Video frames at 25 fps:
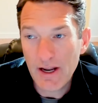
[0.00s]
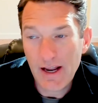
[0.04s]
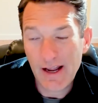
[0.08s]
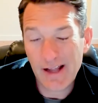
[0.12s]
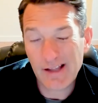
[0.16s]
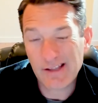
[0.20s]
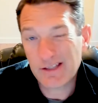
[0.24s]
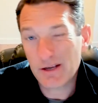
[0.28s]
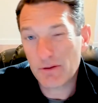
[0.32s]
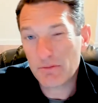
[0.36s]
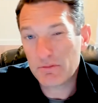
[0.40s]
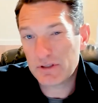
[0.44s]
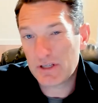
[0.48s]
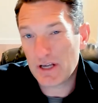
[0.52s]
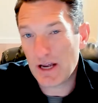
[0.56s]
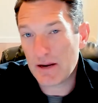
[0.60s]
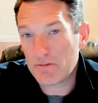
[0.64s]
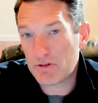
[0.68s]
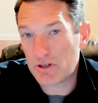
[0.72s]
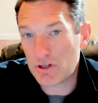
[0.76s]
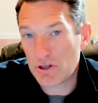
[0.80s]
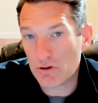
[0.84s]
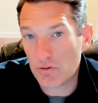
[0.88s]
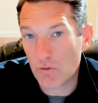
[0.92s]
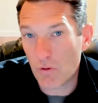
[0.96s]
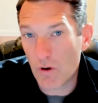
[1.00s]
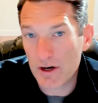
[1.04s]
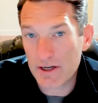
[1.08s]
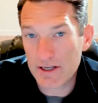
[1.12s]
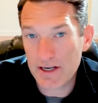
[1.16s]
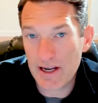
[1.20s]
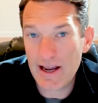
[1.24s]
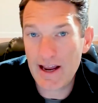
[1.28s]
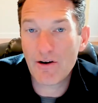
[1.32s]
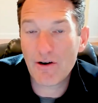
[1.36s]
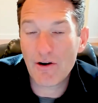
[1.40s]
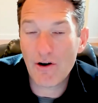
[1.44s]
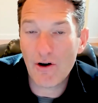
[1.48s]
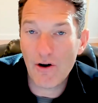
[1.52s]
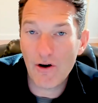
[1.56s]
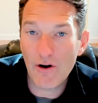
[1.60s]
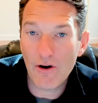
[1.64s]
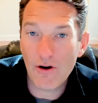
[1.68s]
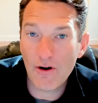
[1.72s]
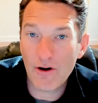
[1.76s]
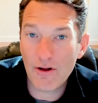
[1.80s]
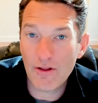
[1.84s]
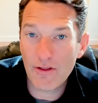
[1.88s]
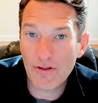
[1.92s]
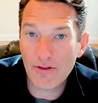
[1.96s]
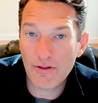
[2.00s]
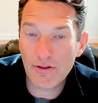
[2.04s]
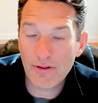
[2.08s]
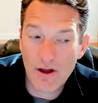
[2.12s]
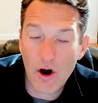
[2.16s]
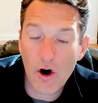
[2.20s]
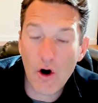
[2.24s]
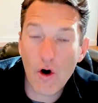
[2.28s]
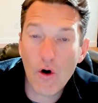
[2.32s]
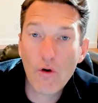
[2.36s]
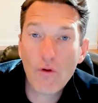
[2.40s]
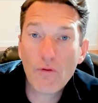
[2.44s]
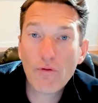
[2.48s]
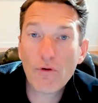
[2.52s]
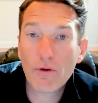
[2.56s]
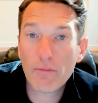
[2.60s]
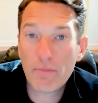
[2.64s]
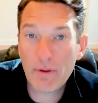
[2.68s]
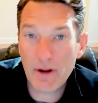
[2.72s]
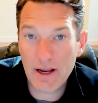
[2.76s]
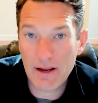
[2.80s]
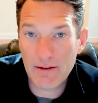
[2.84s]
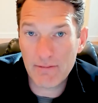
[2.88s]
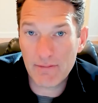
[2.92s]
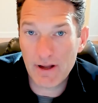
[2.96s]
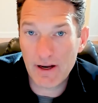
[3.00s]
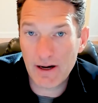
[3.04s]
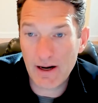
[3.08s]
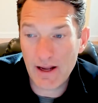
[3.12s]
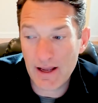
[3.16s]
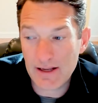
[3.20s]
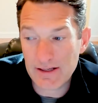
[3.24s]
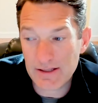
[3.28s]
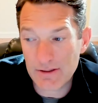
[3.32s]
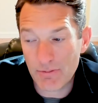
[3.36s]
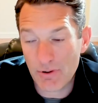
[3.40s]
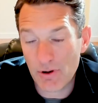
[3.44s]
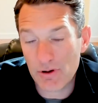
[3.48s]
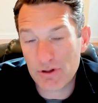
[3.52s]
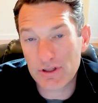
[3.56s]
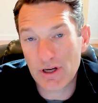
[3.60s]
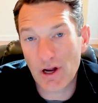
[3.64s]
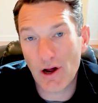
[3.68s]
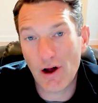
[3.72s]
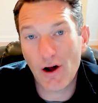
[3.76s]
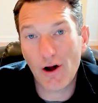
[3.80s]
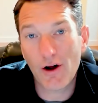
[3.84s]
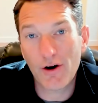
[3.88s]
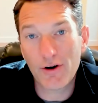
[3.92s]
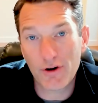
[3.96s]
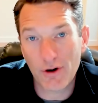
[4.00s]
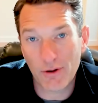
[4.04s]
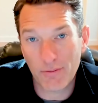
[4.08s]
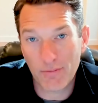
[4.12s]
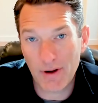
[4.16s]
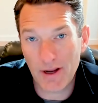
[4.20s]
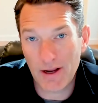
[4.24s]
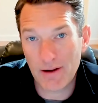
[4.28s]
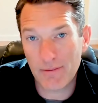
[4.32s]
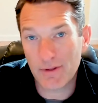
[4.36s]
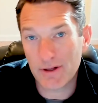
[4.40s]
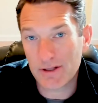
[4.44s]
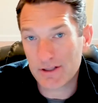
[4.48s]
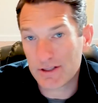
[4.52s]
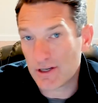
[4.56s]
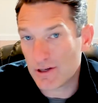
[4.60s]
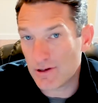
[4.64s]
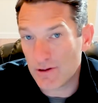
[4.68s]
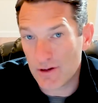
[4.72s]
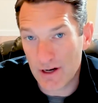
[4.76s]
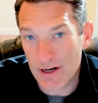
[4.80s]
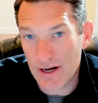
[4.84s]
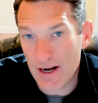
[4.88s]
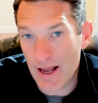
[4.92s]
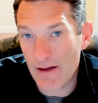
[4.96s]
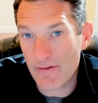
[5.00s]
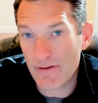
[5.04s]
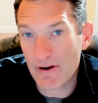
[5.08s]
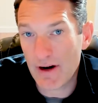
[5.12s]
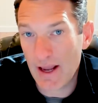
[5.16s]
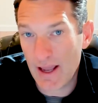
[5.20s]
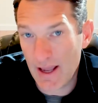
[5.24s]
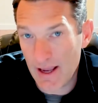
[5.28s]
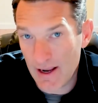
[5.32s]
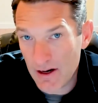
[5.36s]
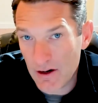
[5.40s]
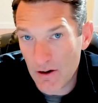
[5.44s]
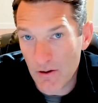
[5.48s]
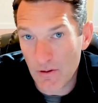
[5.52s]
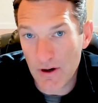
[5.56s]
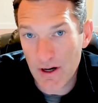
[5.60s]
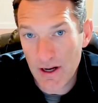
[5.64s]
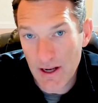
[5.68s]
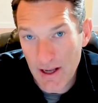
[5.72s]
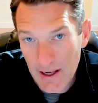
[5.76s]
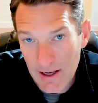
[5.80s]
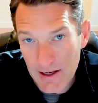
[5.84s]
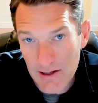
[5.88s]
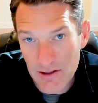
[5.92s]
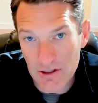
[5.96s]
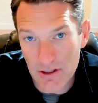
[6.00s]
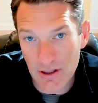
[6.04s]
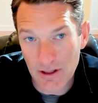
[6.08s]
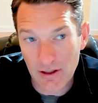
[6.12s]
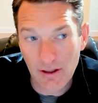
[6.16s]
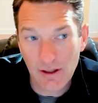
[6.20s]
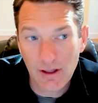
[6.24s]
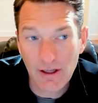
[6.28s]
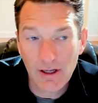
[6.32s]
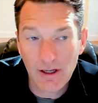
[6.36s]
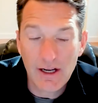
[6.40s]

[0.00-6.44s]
And sometimes you'd want to err on overpayment as opposed to underpayment so you didn't have an angry agent.